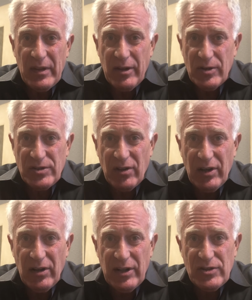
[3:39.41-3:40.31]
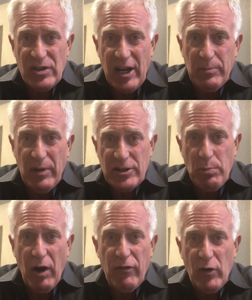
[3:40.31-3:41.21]
There's a little inside
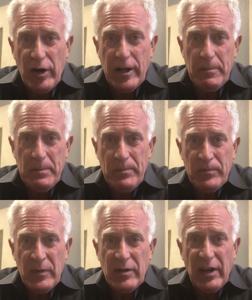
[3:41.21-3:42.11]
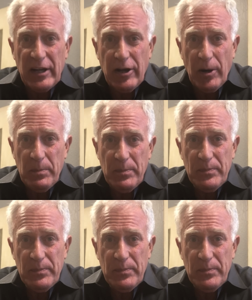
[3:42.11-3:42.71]
baseball for you. Take care.